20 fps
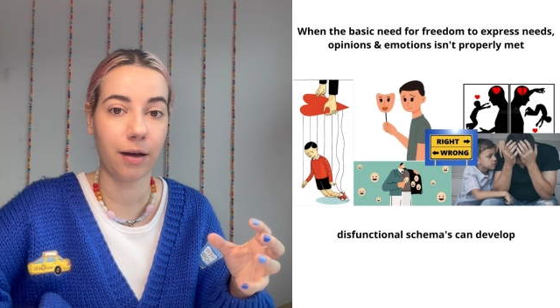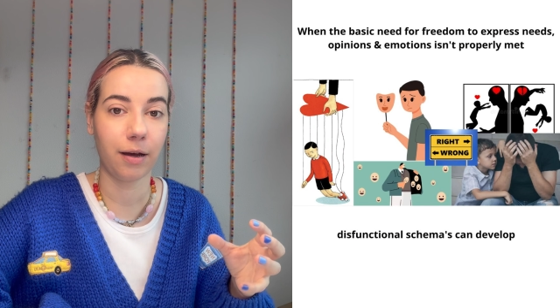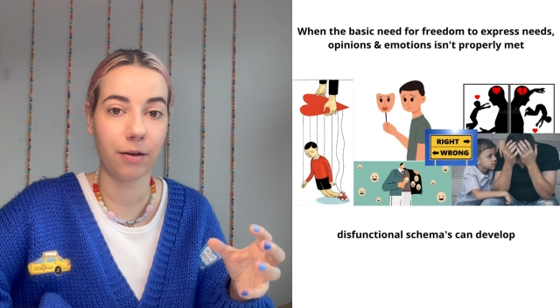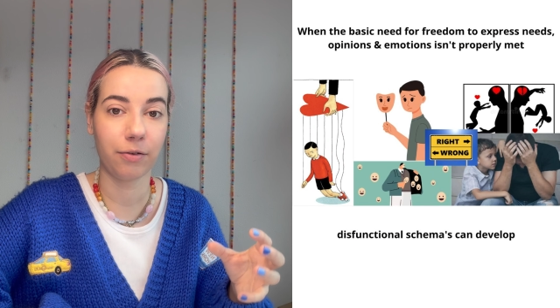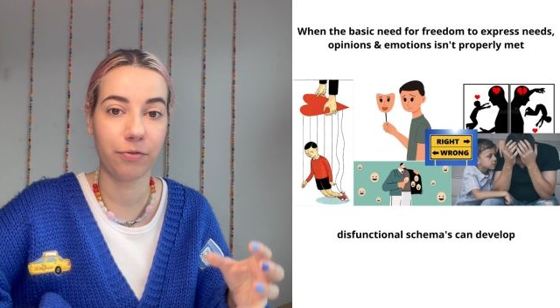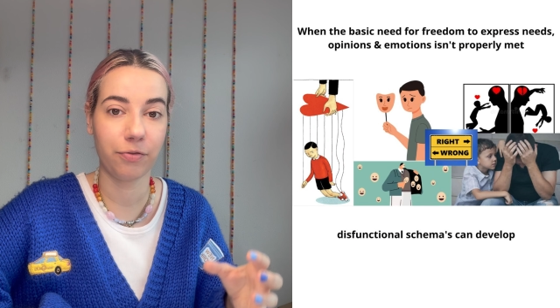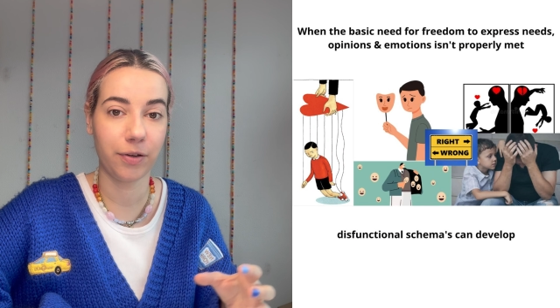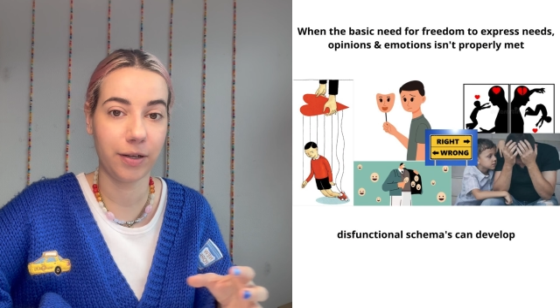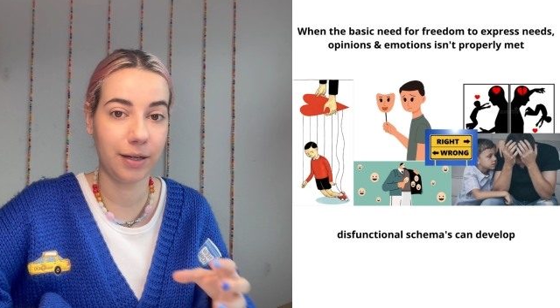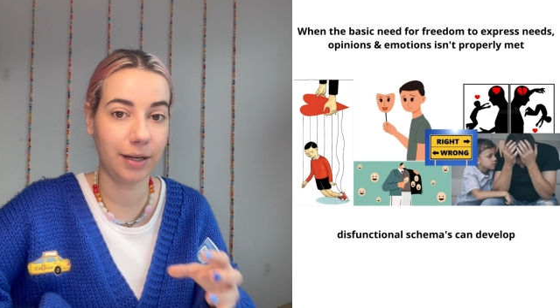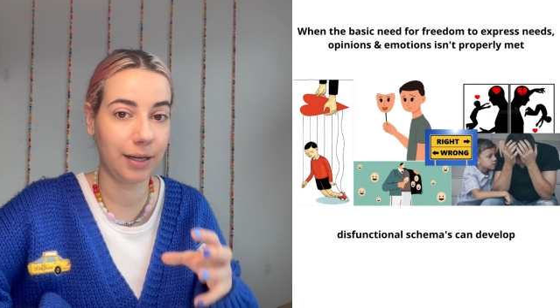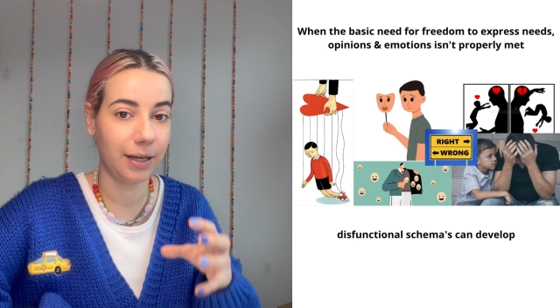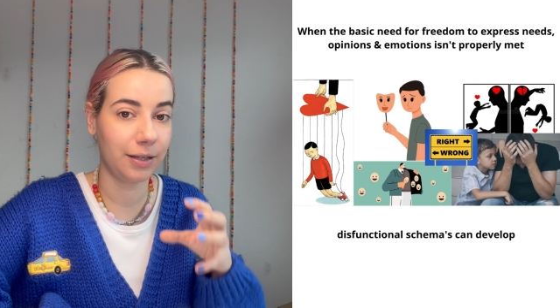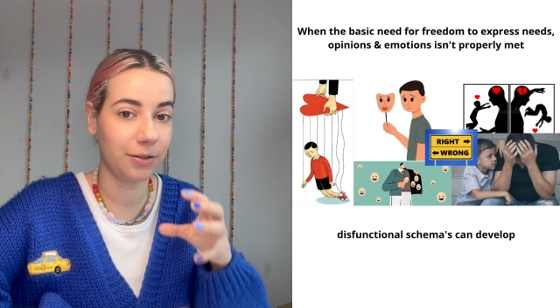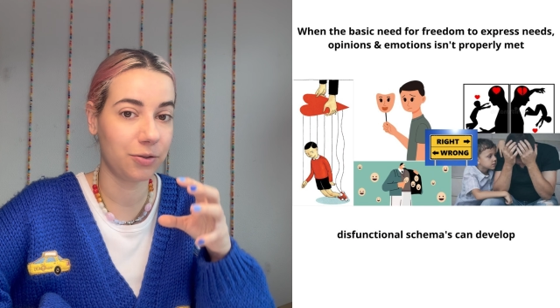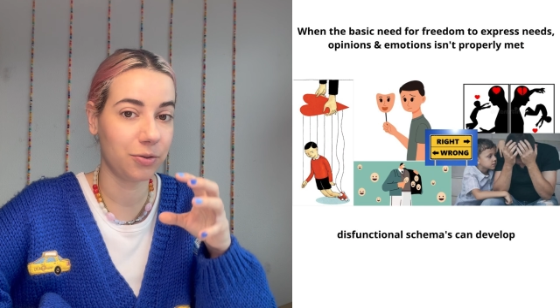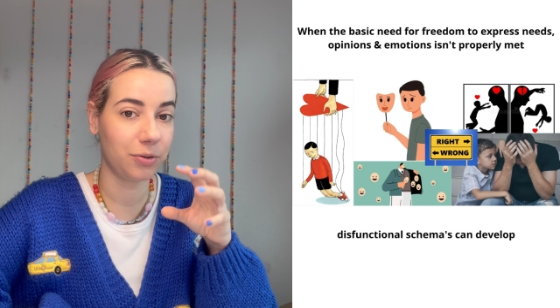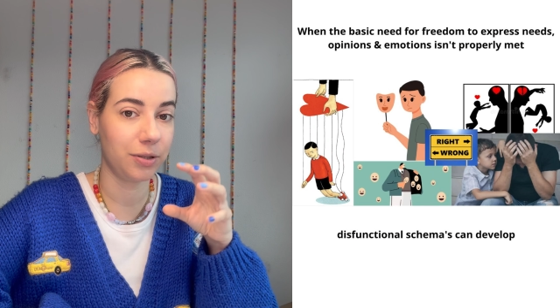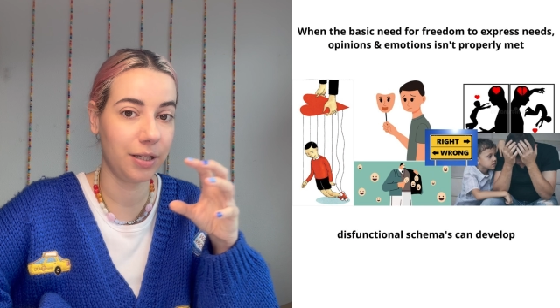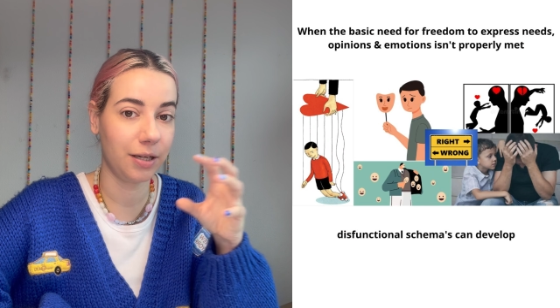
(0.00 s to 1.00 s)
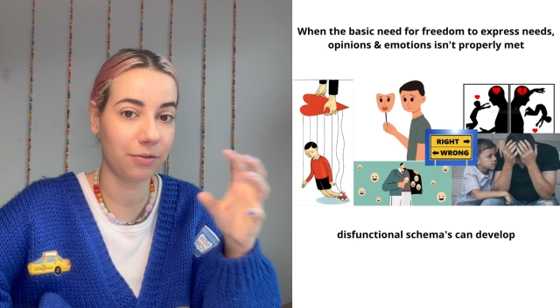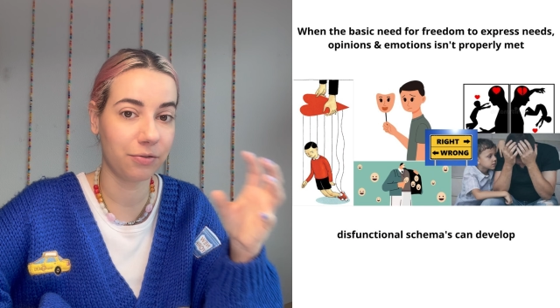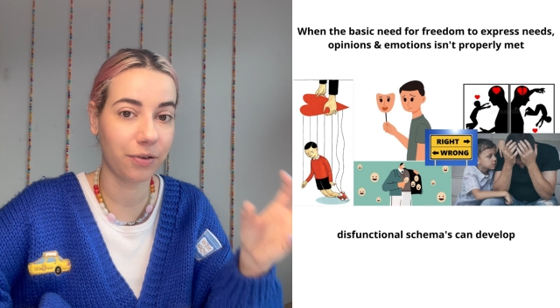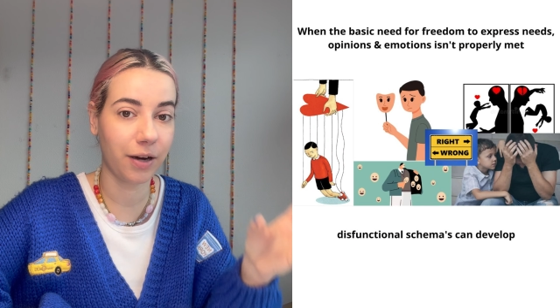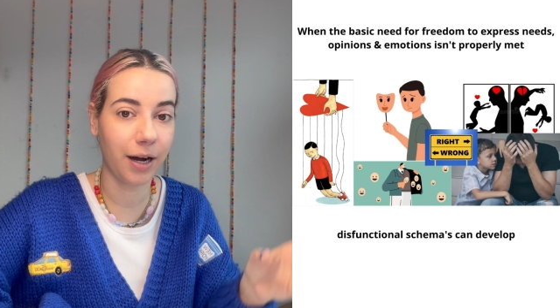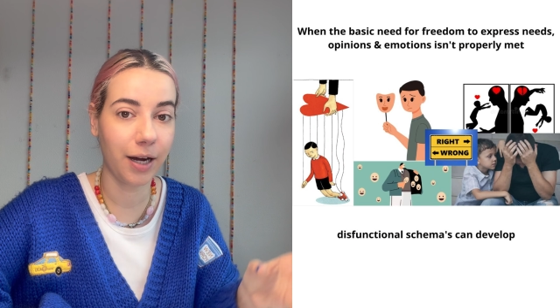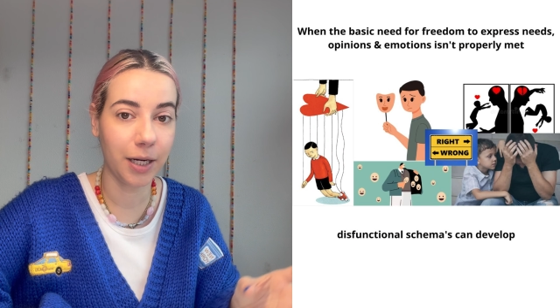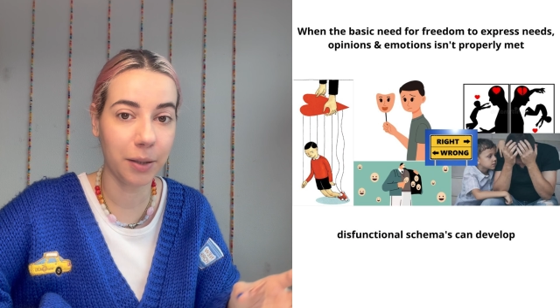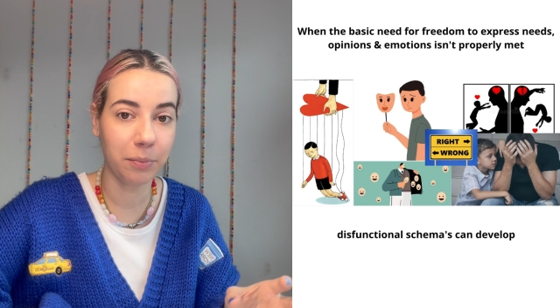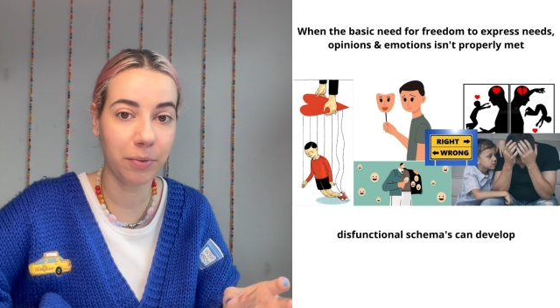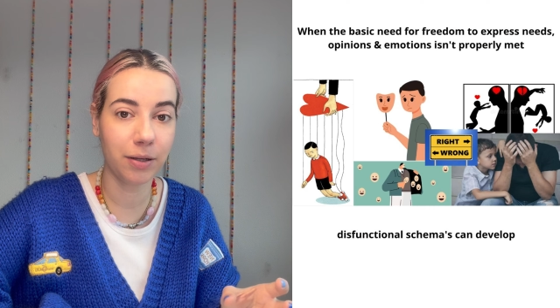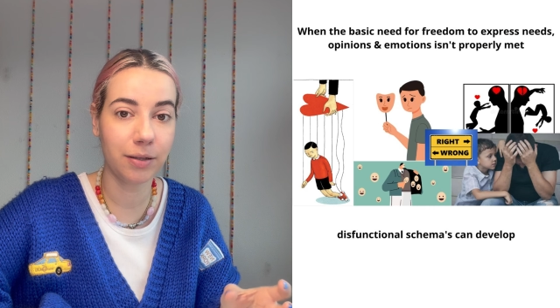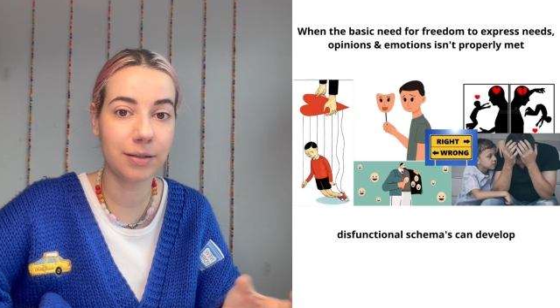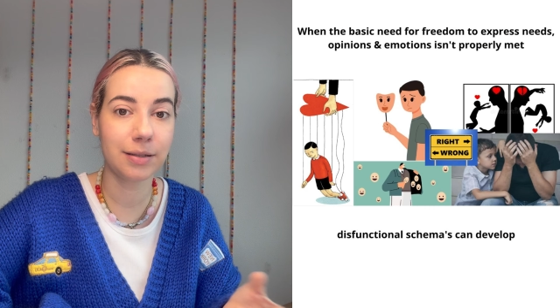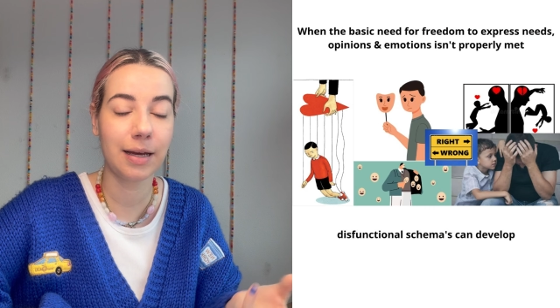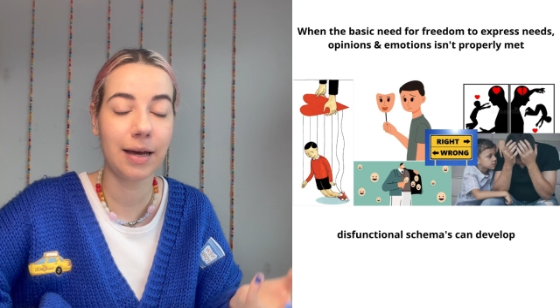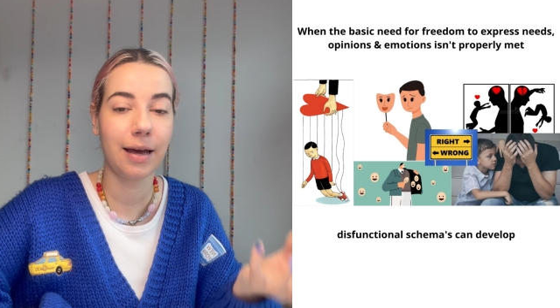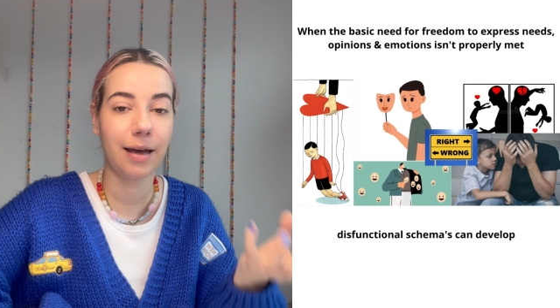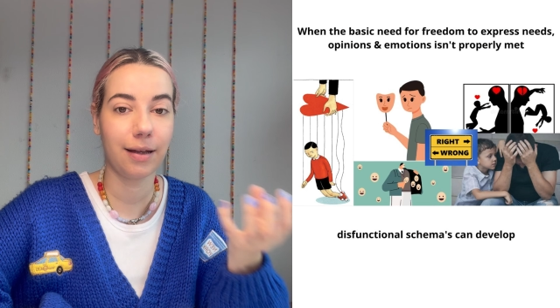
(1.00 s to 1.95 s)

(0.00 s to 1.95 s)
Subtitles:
fitting into the environment,